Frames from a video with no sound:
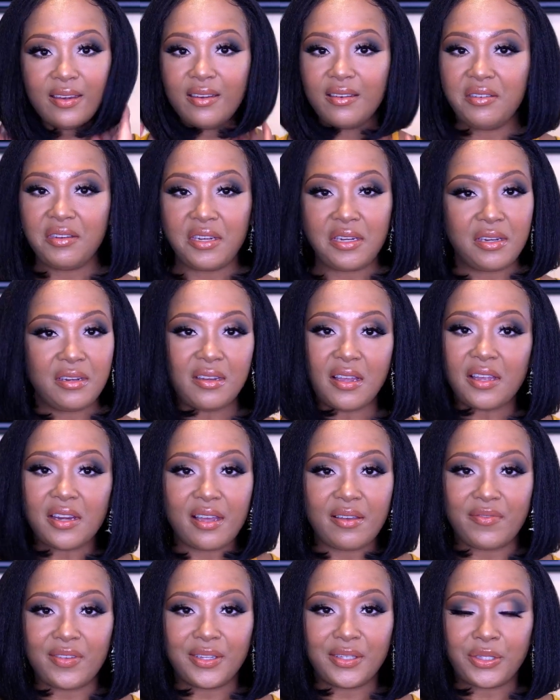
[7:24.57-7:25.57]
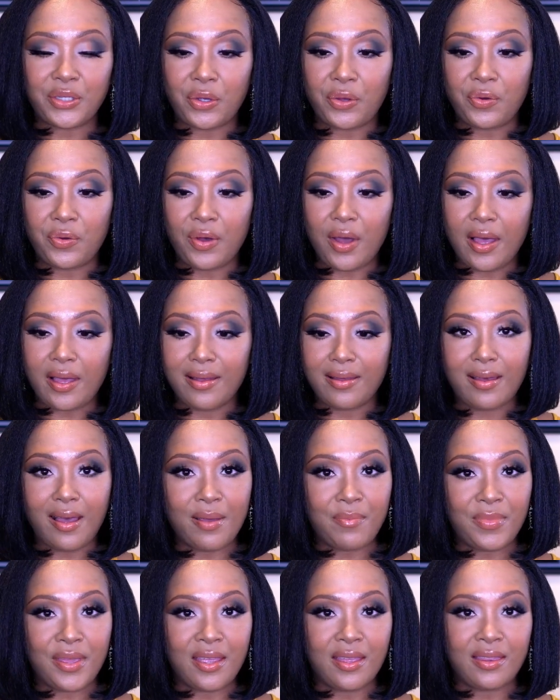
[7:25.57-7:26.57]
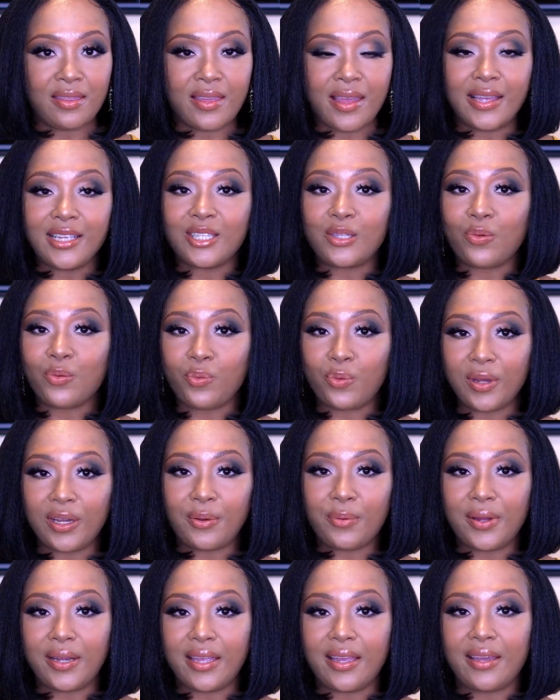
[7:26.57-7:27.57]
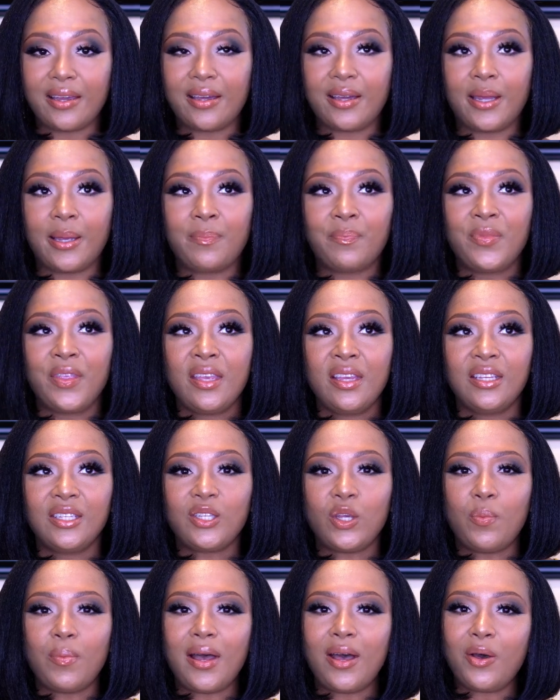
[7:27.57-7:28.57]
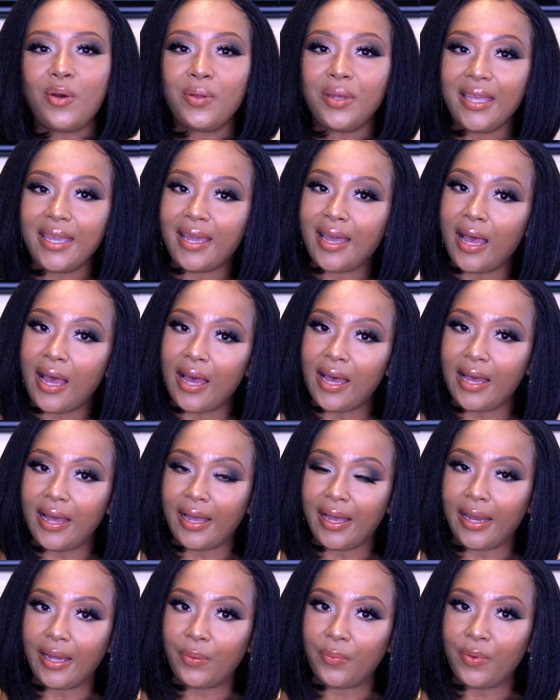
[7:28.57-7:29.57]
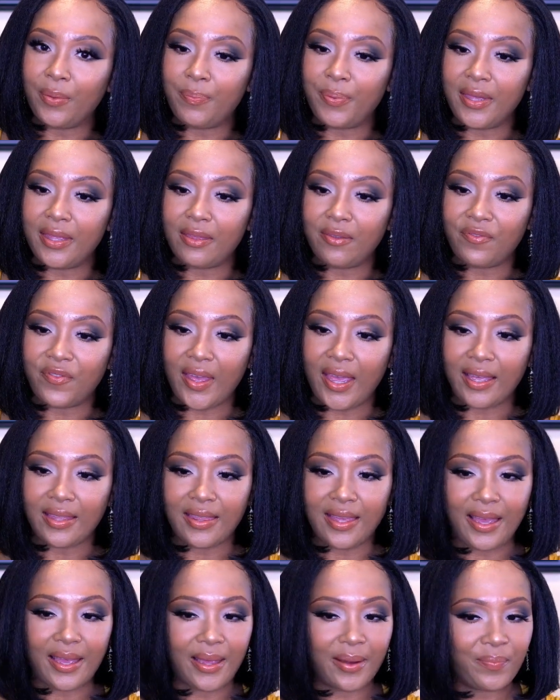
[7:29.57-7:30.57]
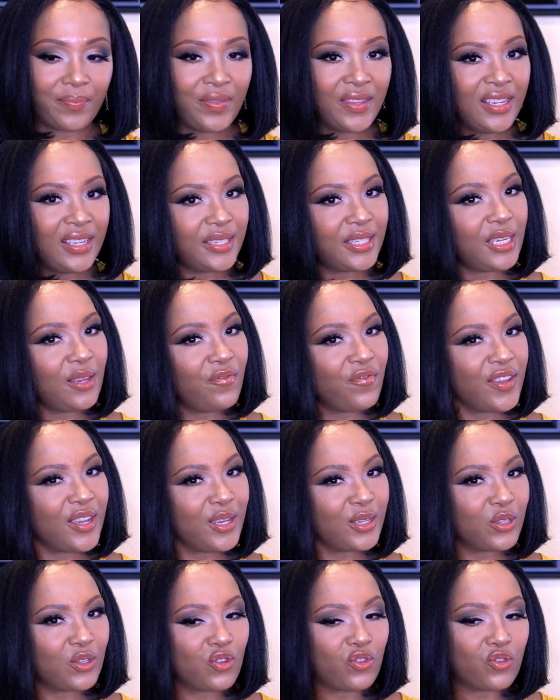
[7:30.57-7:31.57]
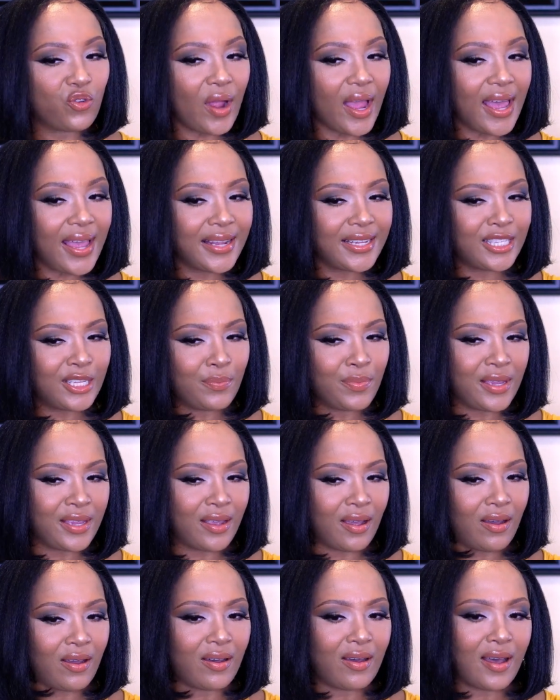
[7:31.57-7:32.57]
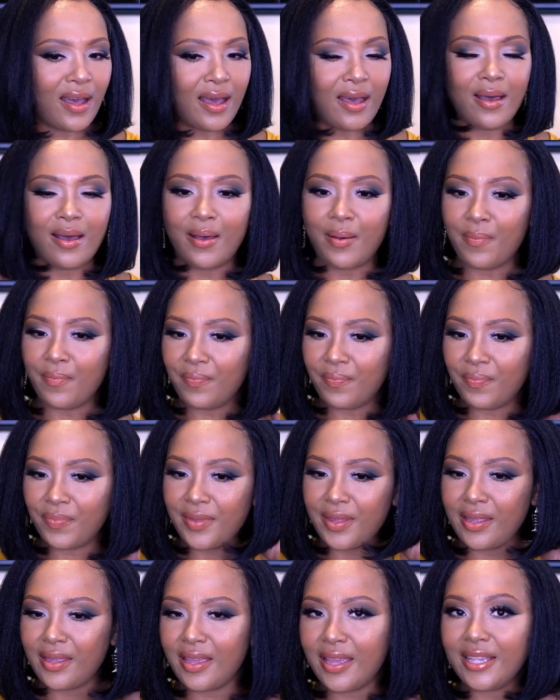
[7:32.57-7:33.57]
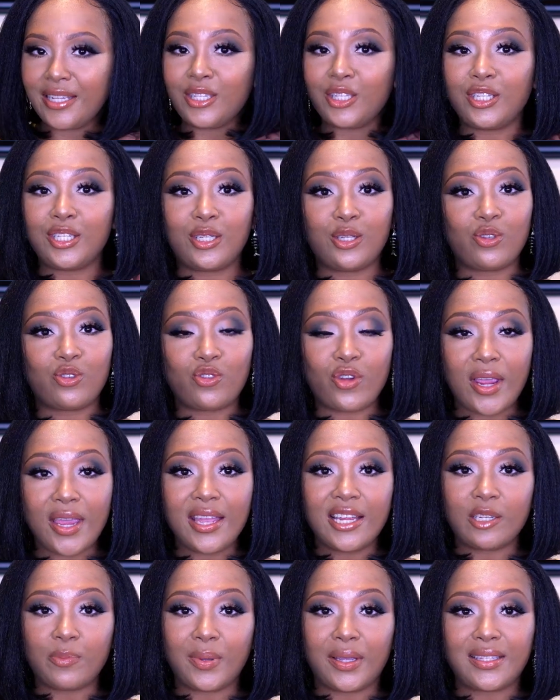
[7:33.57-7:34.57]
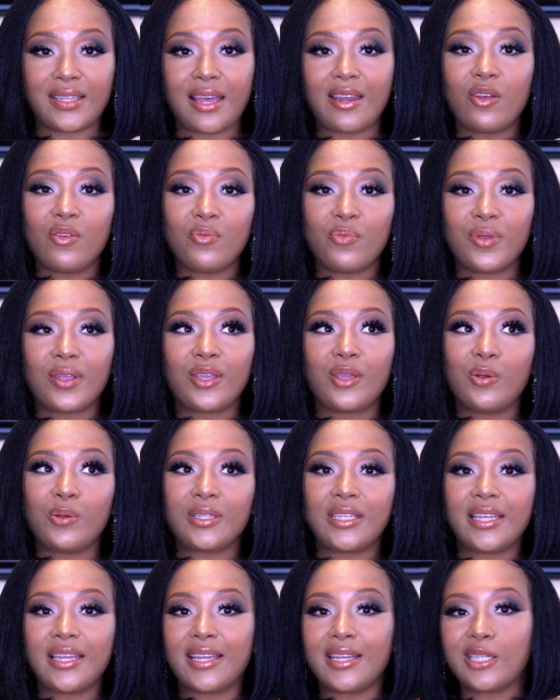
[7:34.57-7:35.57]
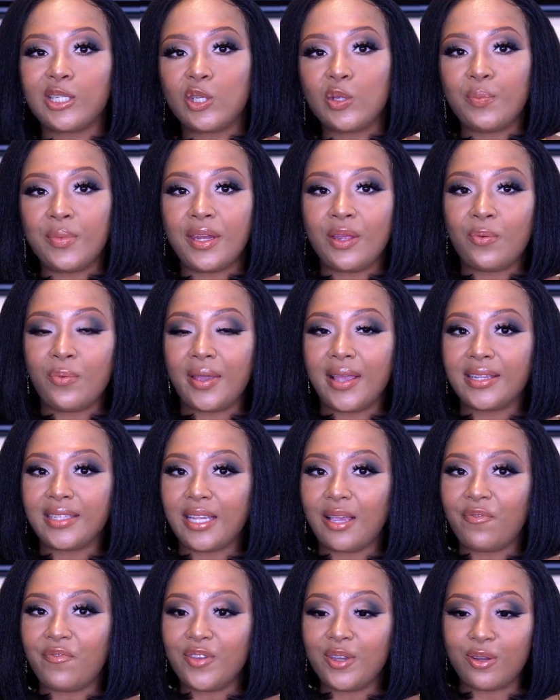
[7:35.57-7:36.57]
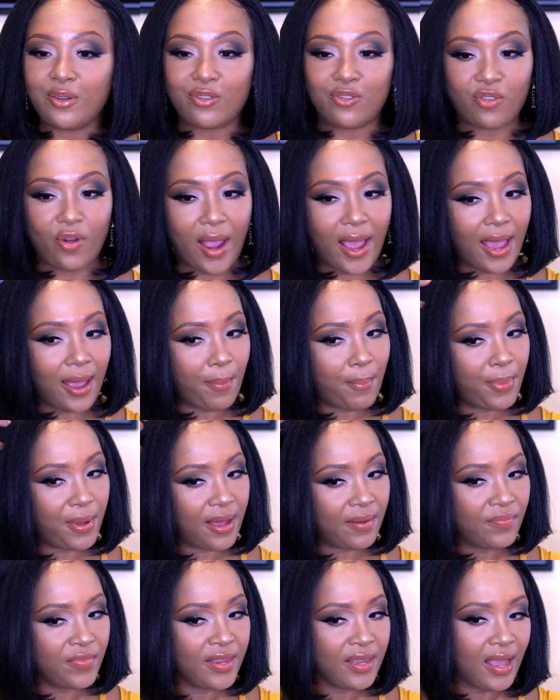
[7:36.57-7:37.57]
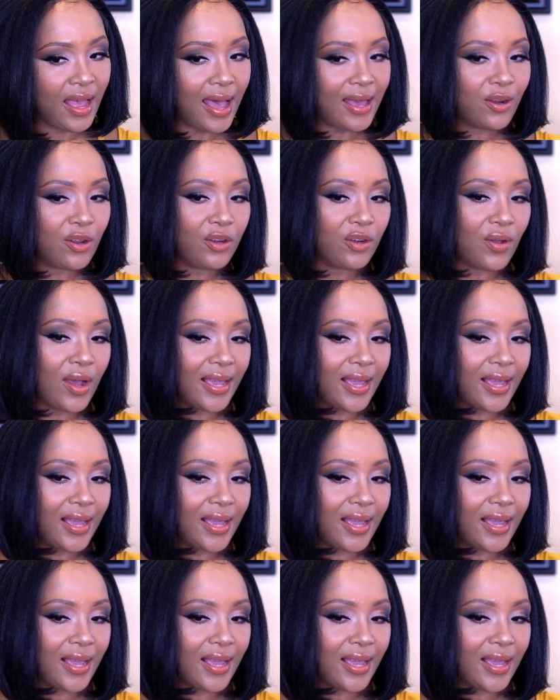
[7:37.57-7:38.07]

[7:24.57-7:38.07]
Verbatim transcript: N none of it. So, I mean, that's really, really good. So my only con would be the fact that she feels dry to me, y'all. Um, it's strange because I don't usually get too many wigs that feel dry, but I don't know.